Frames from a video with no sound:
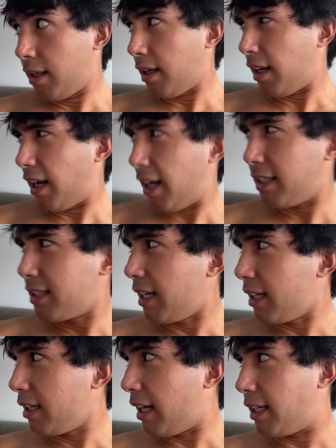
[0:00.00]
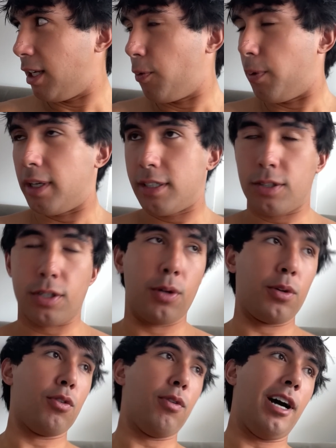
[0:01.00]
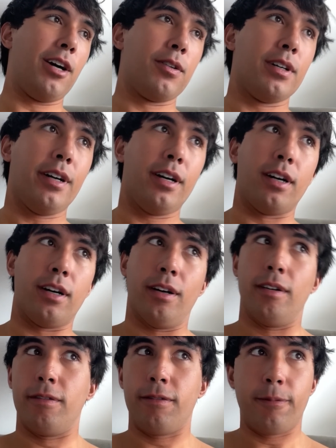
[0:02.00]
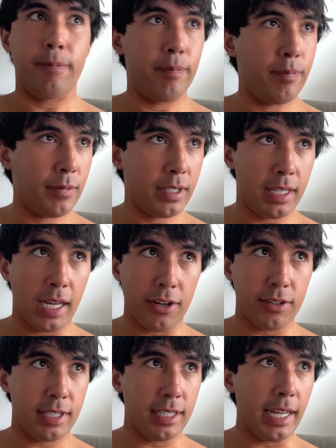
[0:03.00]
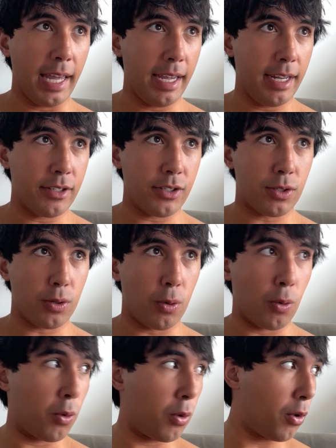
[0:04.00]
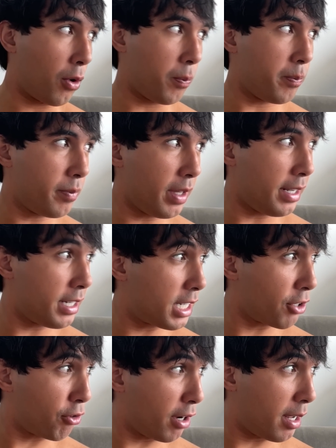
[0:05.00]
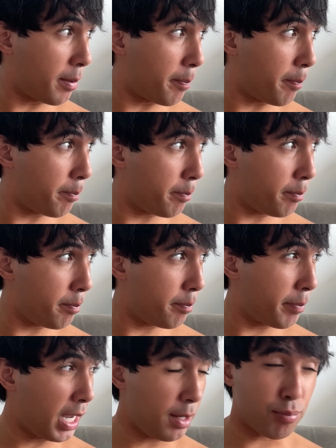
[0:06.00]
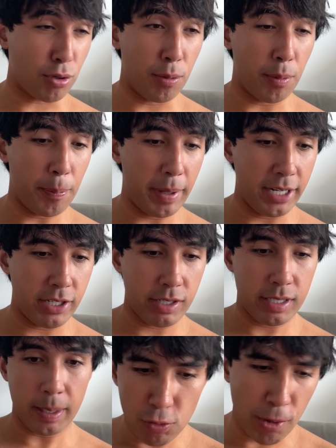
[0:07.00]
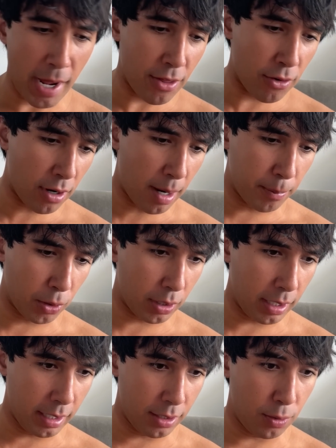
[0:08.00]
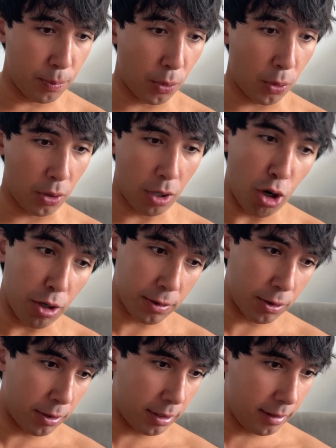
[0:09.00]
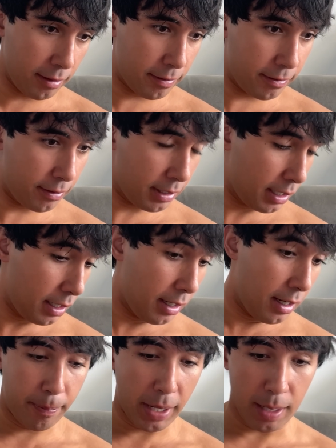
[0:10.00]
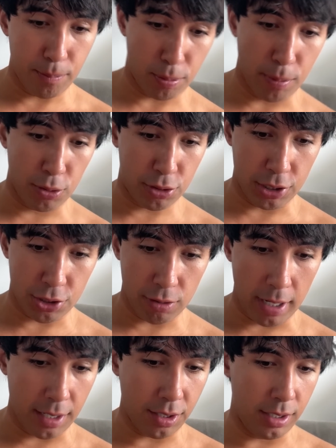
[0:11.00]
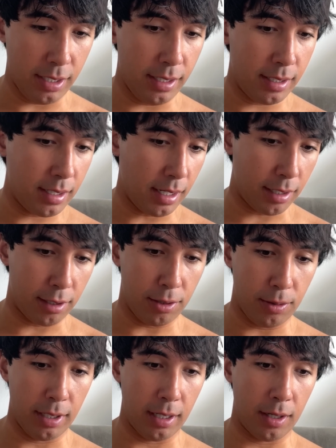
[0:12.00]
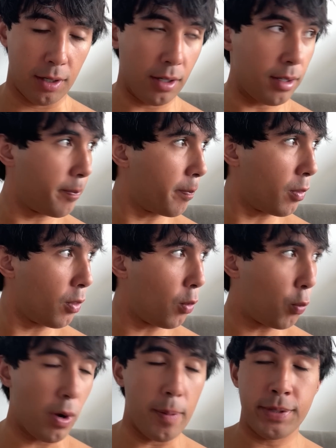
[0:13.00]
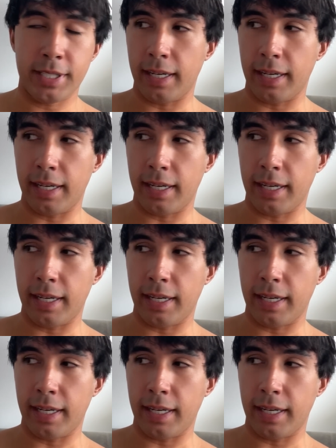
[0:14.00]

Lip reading: I decided I didn't want to go the route of guaranteed gains or Instagram paid promo pages. Rather, I'm looking into more alternative paid promotion strategies, including website